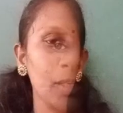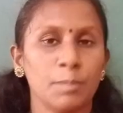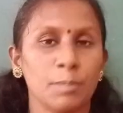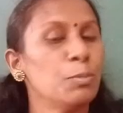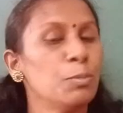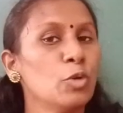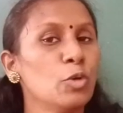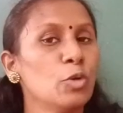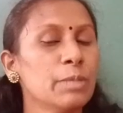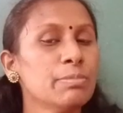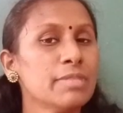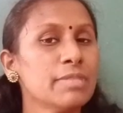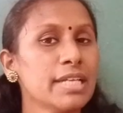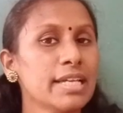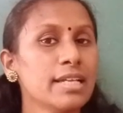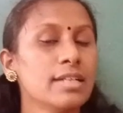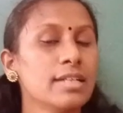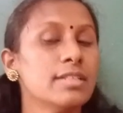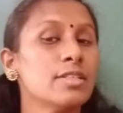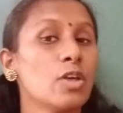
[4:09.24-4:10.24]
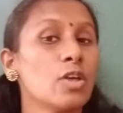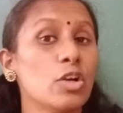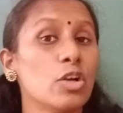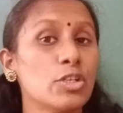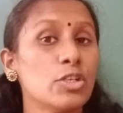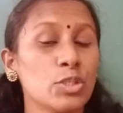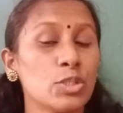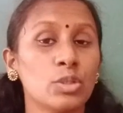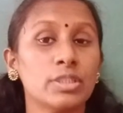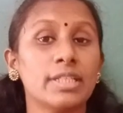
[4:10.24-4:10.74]
Pooram Day is
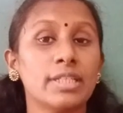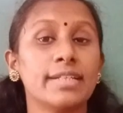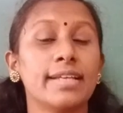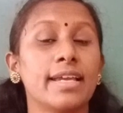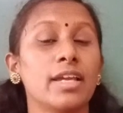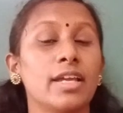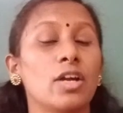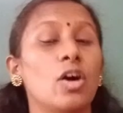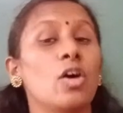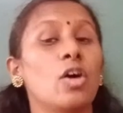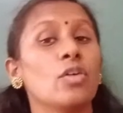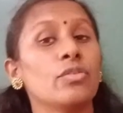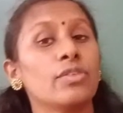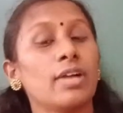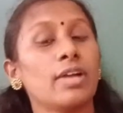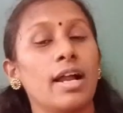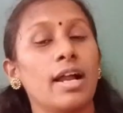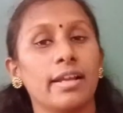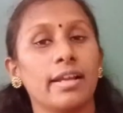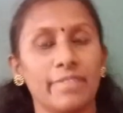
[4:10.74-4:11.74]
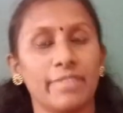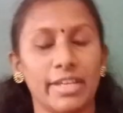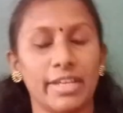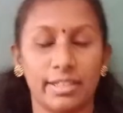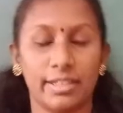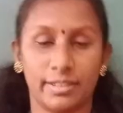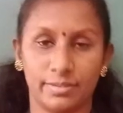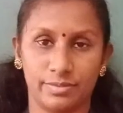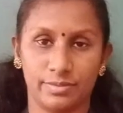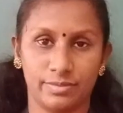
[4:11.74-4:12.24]
also the day of
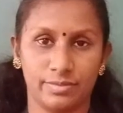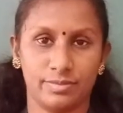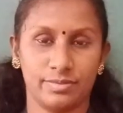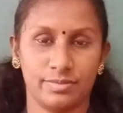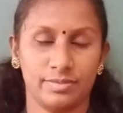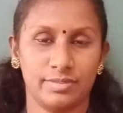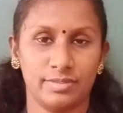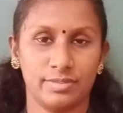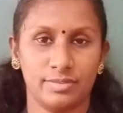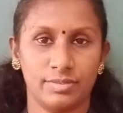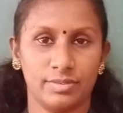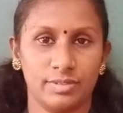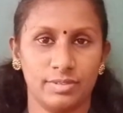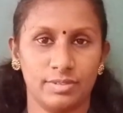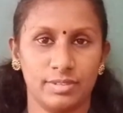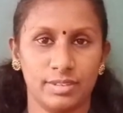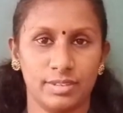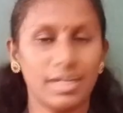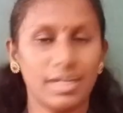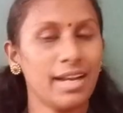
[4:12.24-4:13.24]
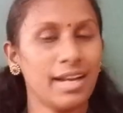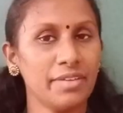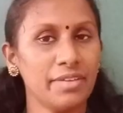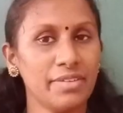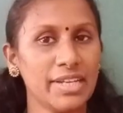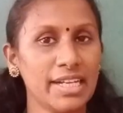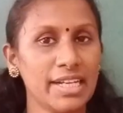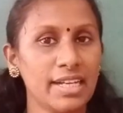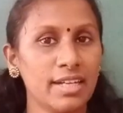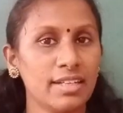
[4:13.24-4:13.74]
Kalavela.
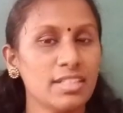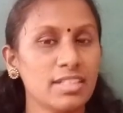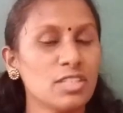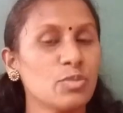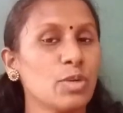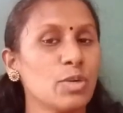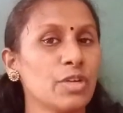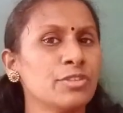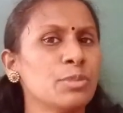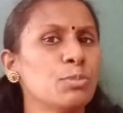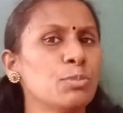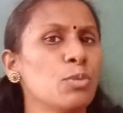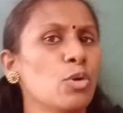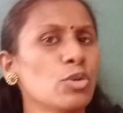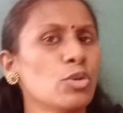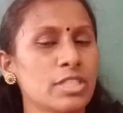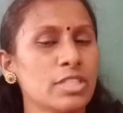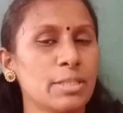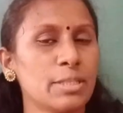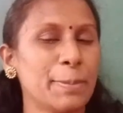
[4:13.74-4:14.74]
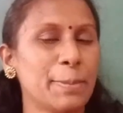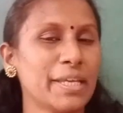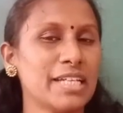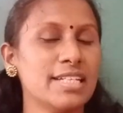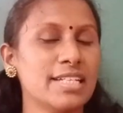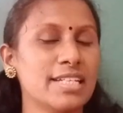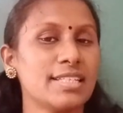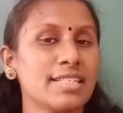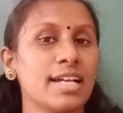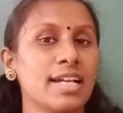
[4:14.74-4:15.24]
Kalavela is one of the most
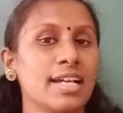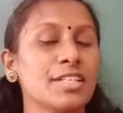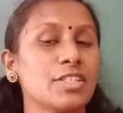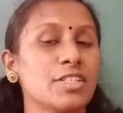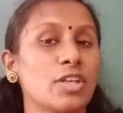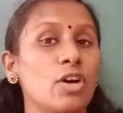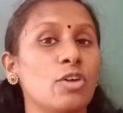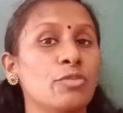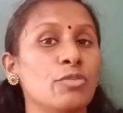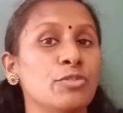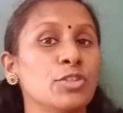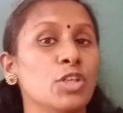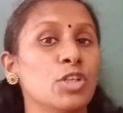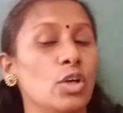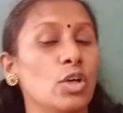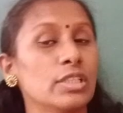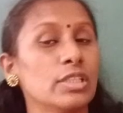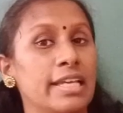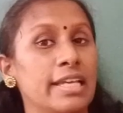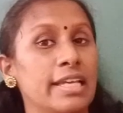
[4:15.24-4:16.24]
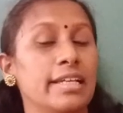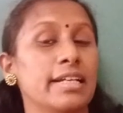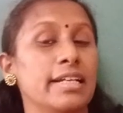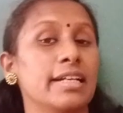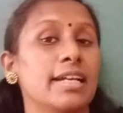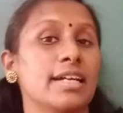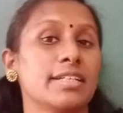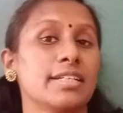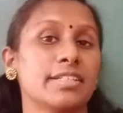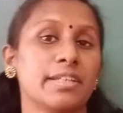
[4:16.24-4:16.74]
typical sights of North
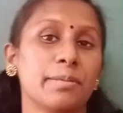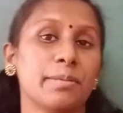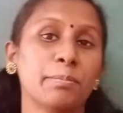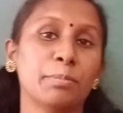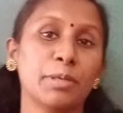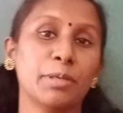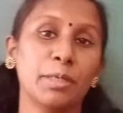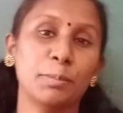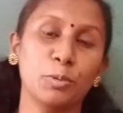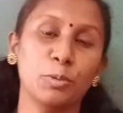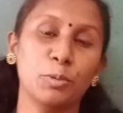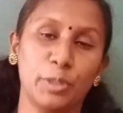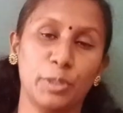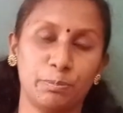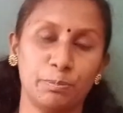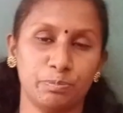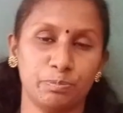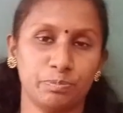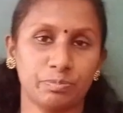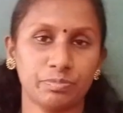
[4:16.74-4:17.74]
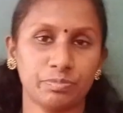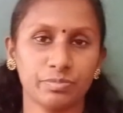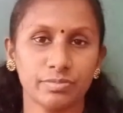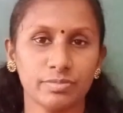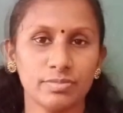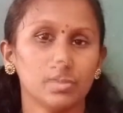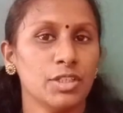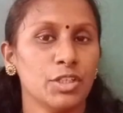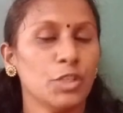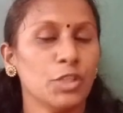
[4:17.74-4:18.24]
Kerala temple Pooram.
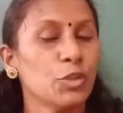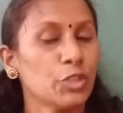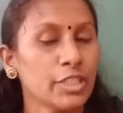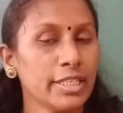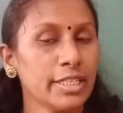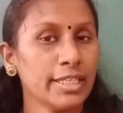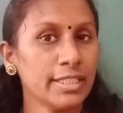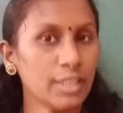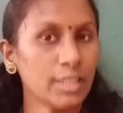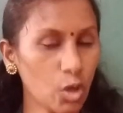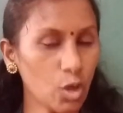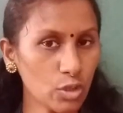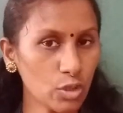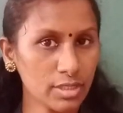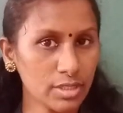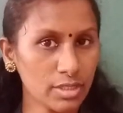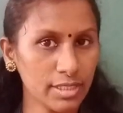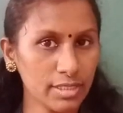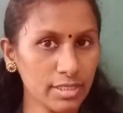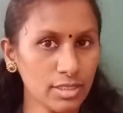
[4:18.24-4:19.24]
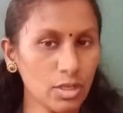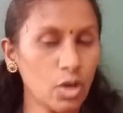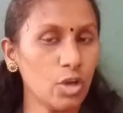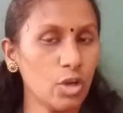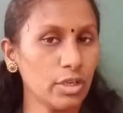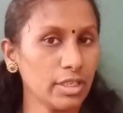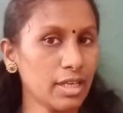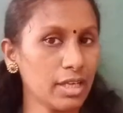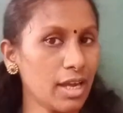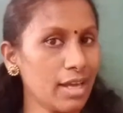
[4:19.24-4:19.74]
Usually the oxen
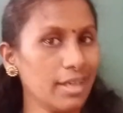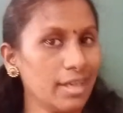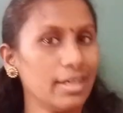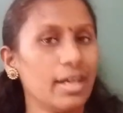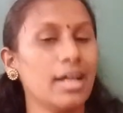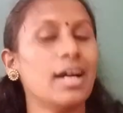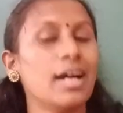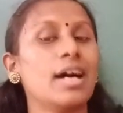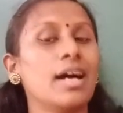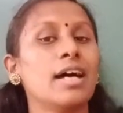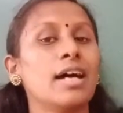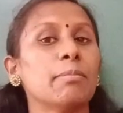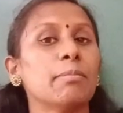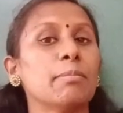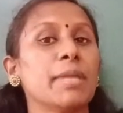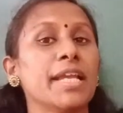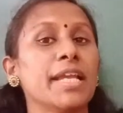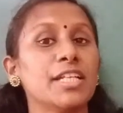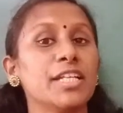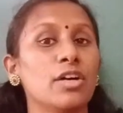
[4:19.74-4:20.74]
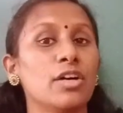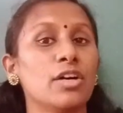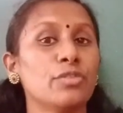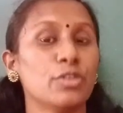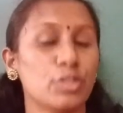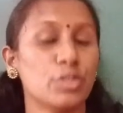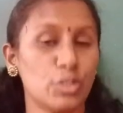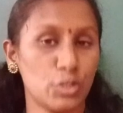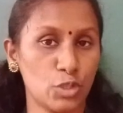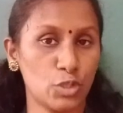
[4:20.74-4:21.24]
or kala are made of
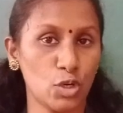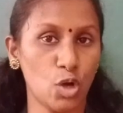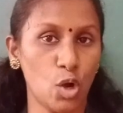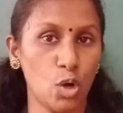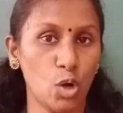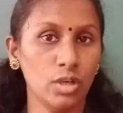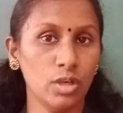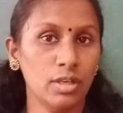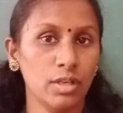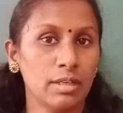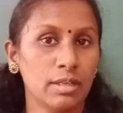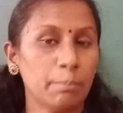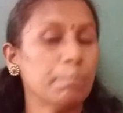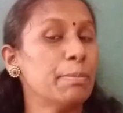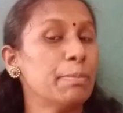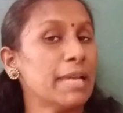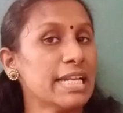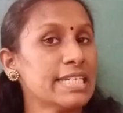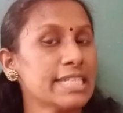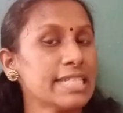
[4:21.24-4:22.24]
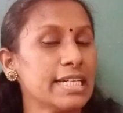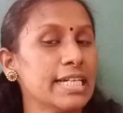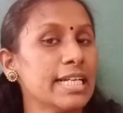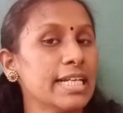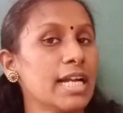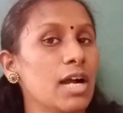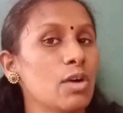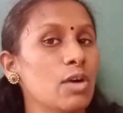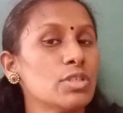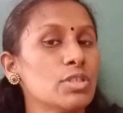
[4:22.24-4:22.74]
straw built
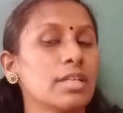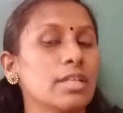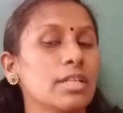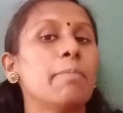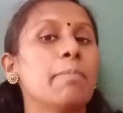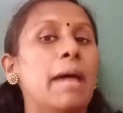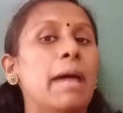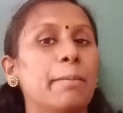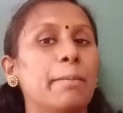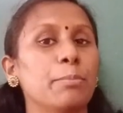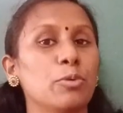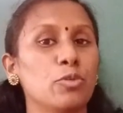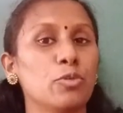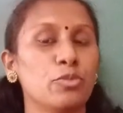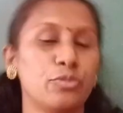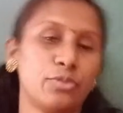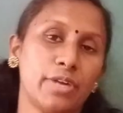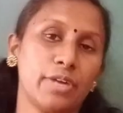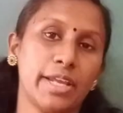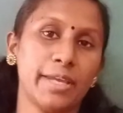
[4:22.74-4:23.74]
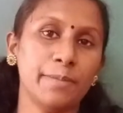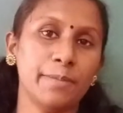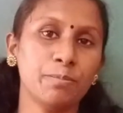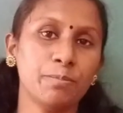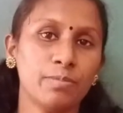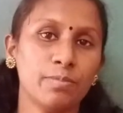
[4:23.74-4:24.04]
around a bamboo frame,